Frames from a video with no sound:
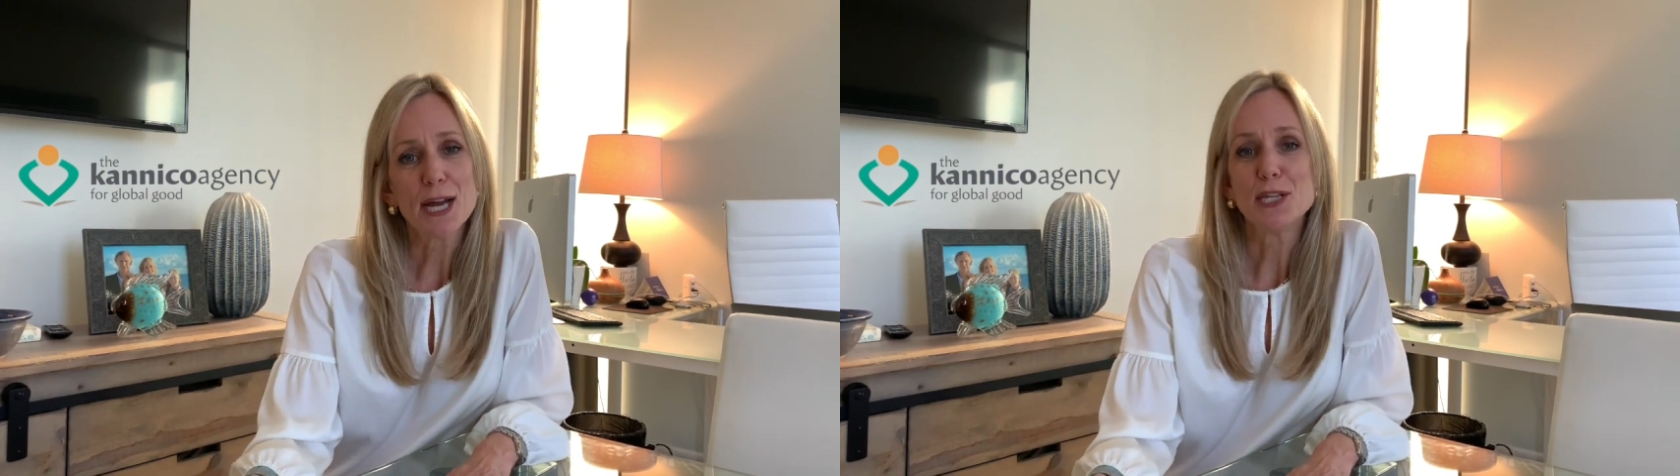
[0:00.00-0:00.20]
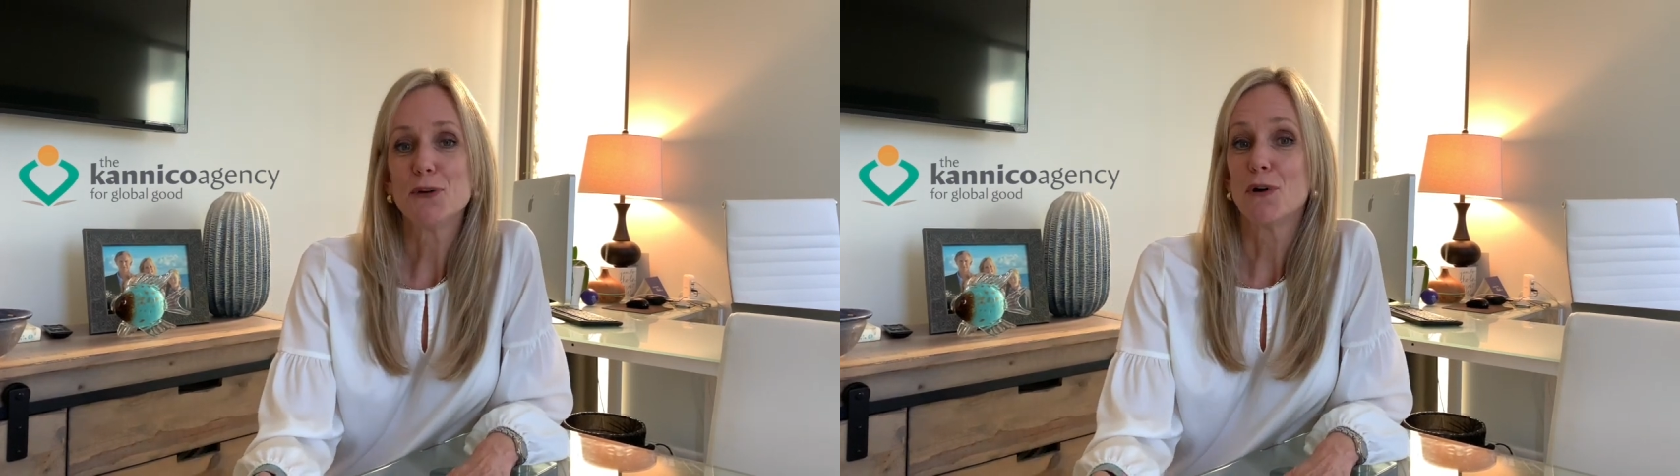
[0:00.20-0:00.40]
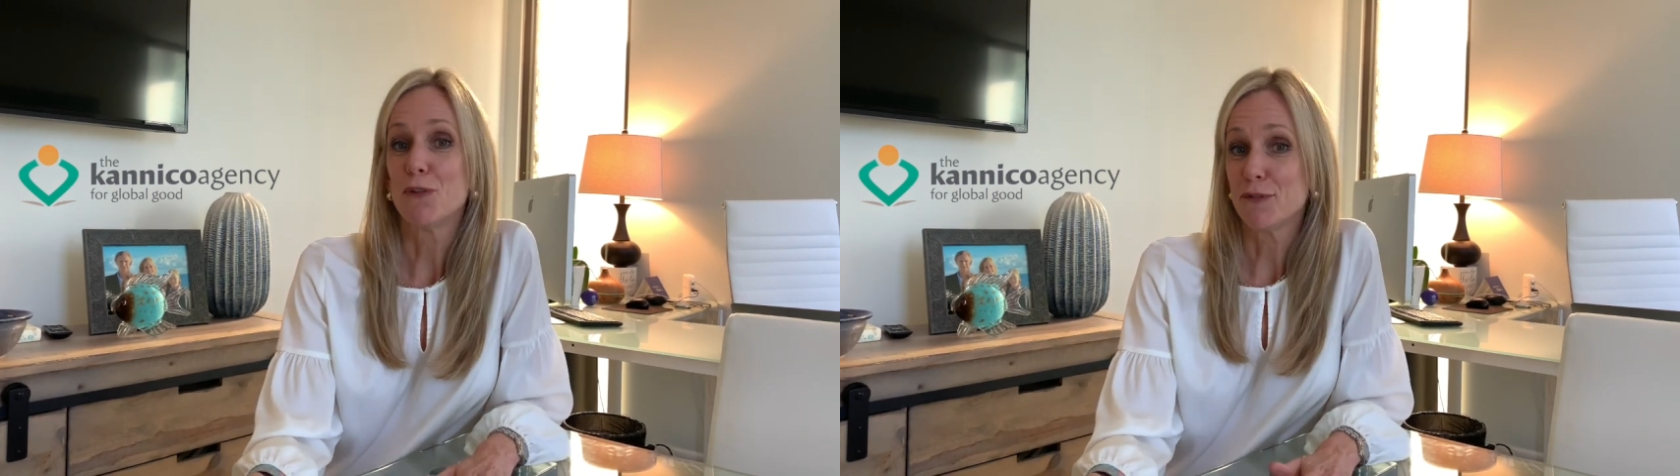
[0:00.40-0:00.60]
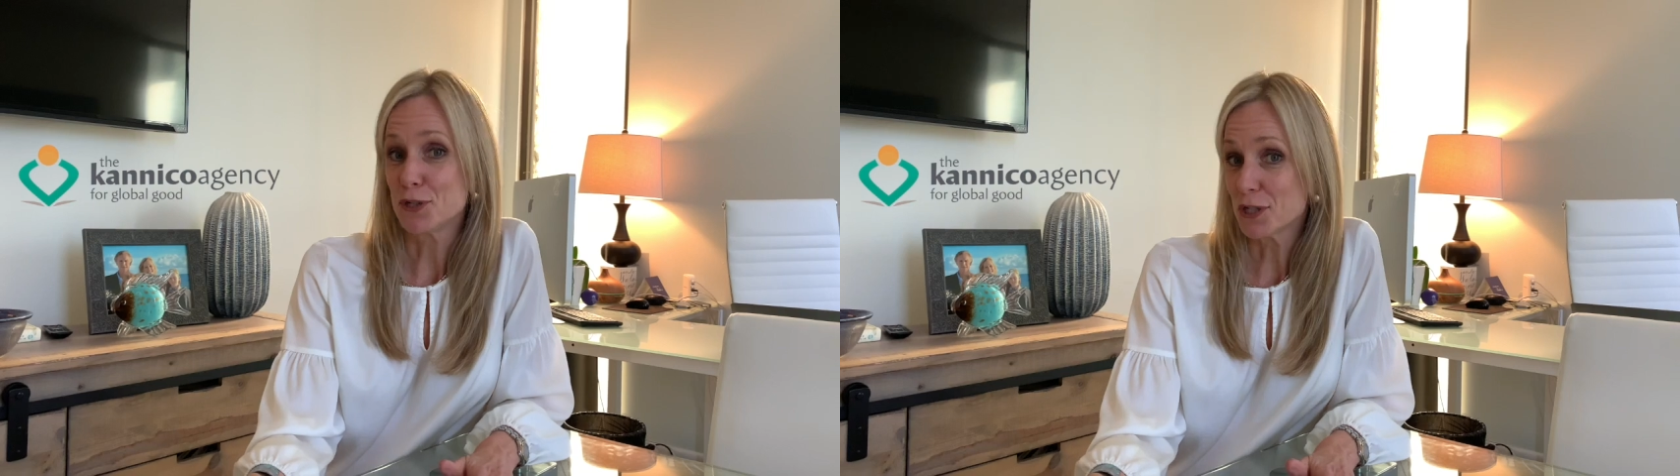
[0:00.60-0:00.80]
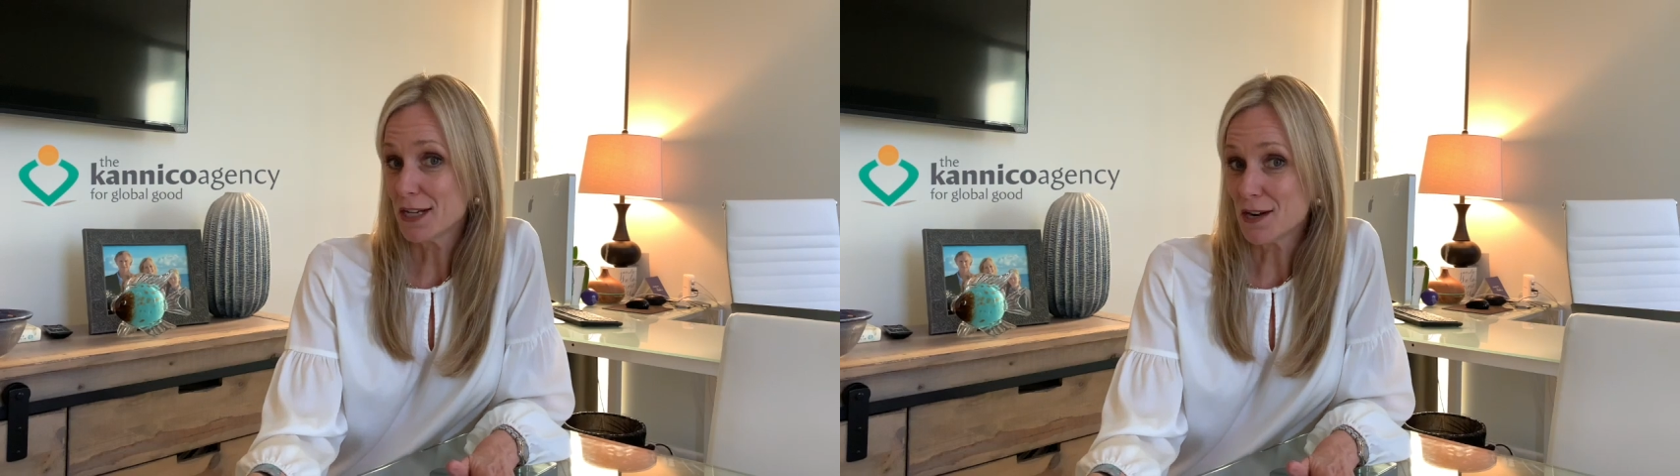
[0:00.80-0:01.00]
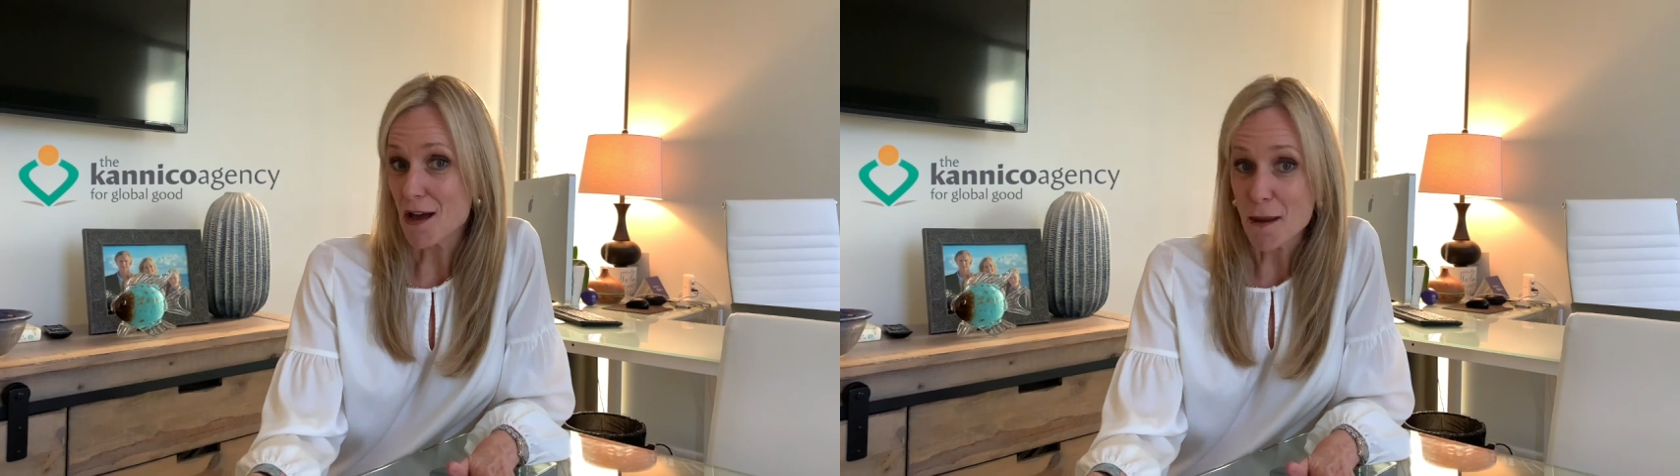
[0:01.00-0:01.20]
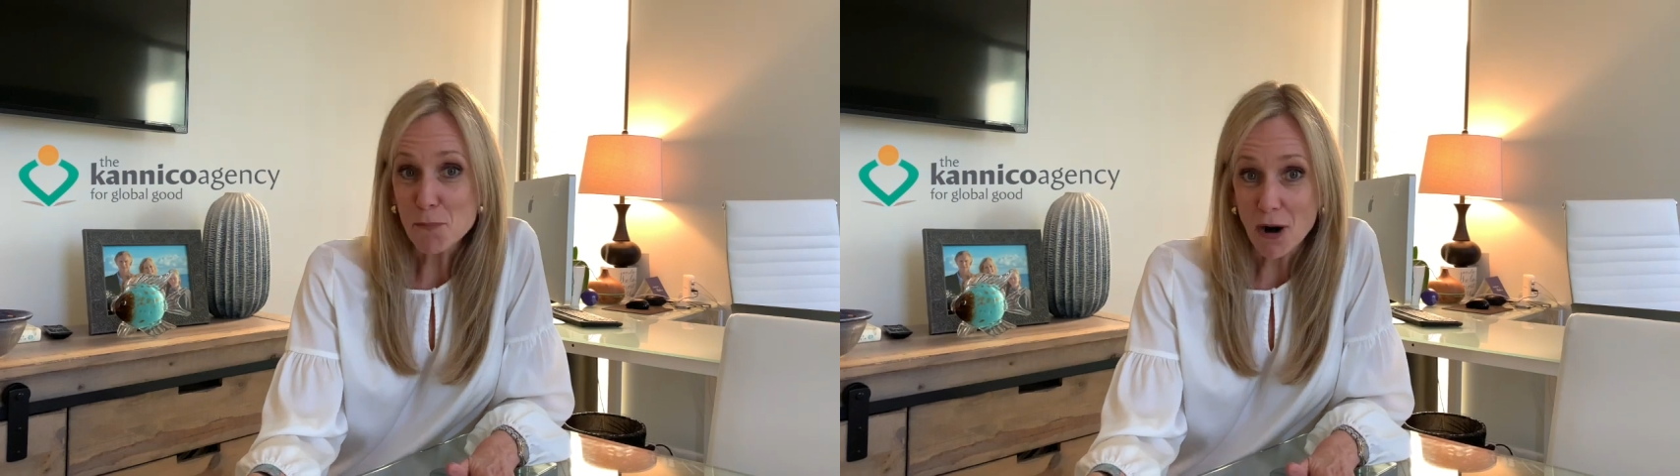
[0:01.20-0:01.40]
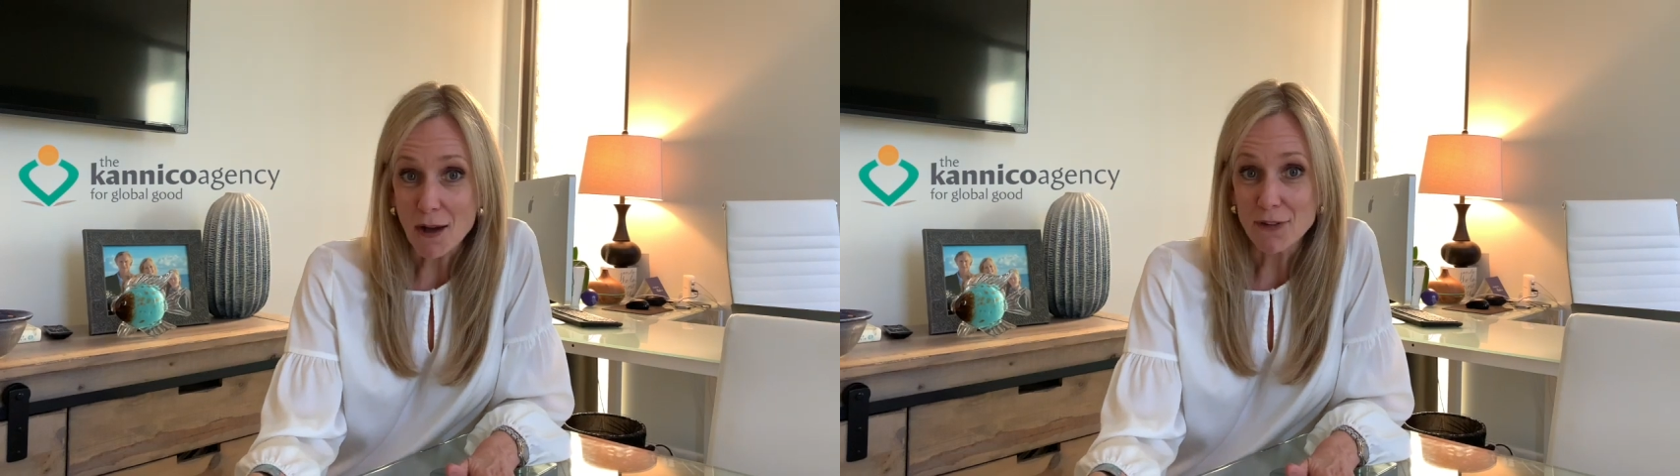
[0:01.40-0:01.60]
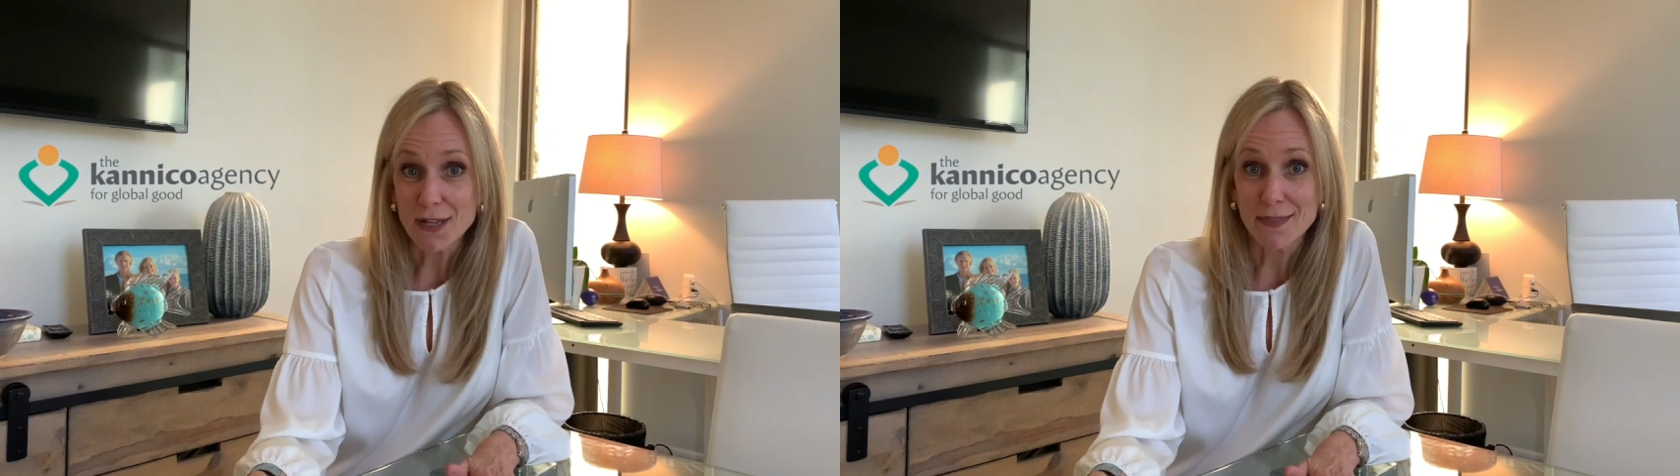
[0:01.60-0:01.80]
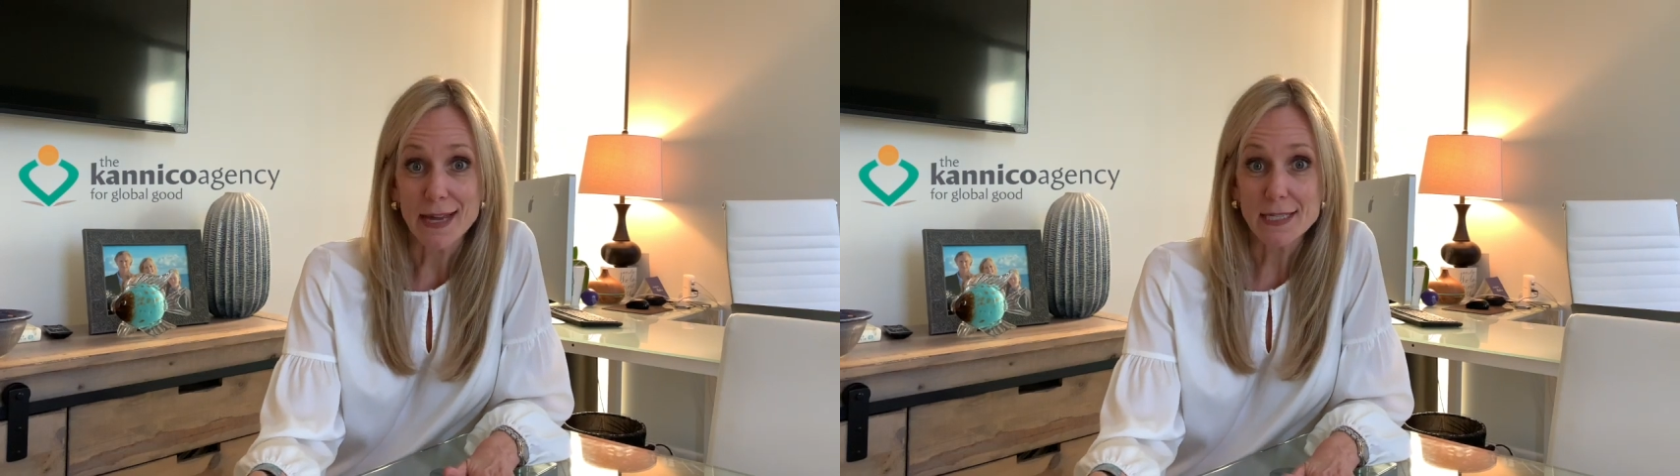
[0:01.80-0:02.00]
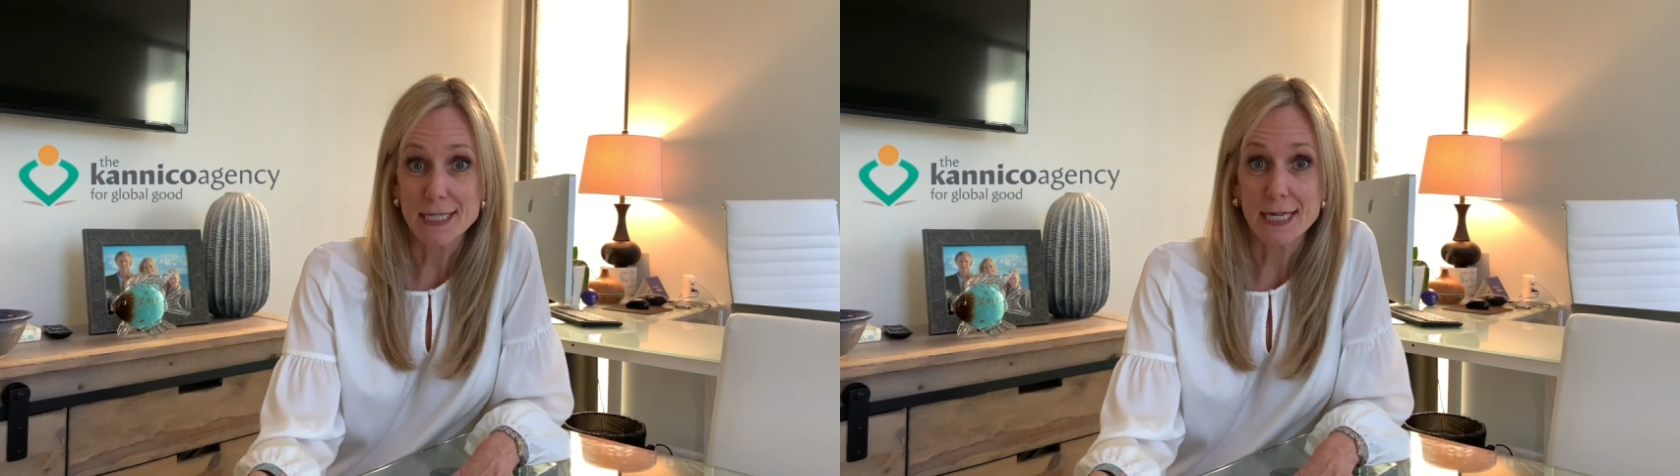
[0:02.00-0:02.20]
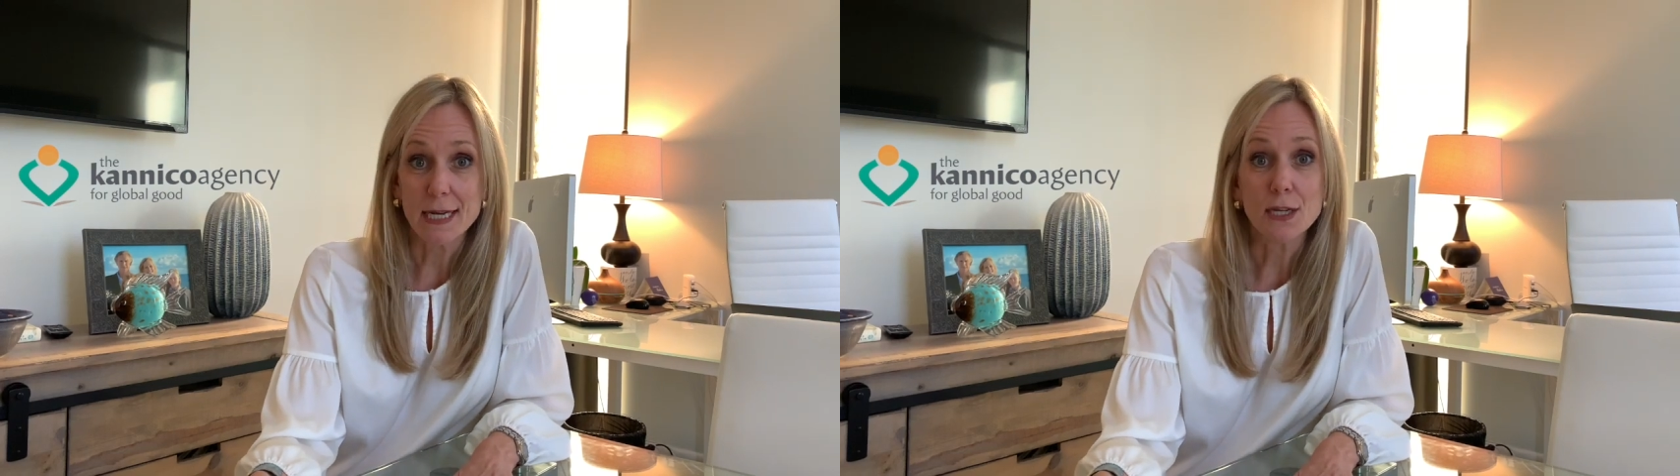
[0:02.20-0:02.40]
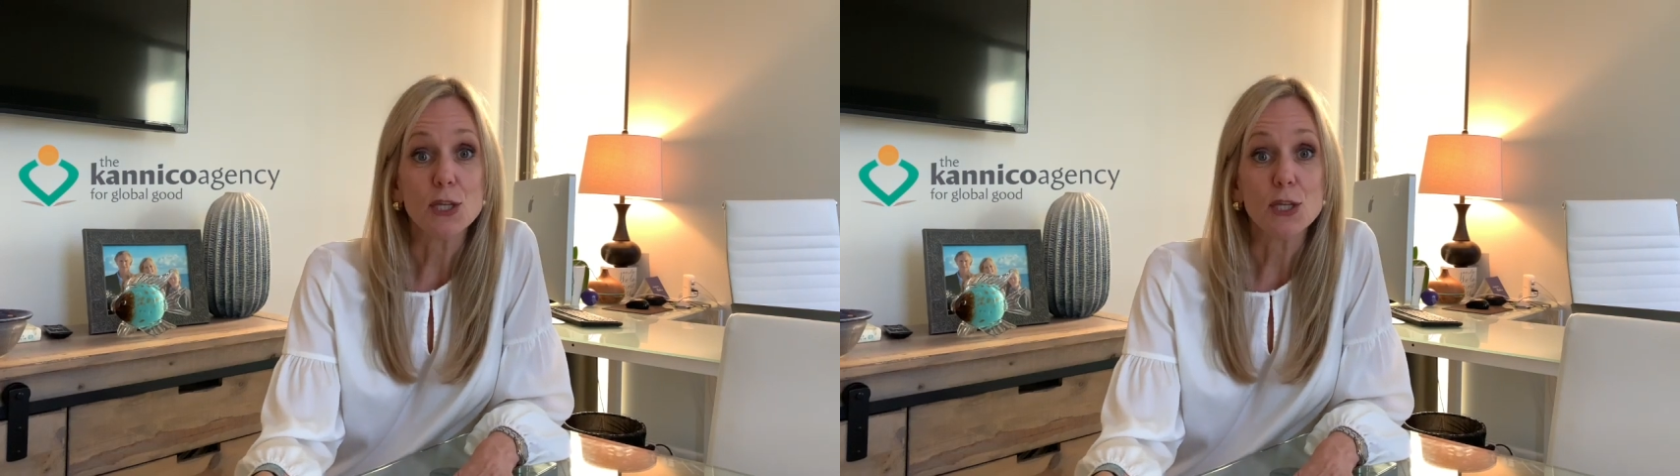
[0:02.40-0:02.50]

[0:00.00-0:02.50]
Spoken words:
and you are officially a nonprofit in that state,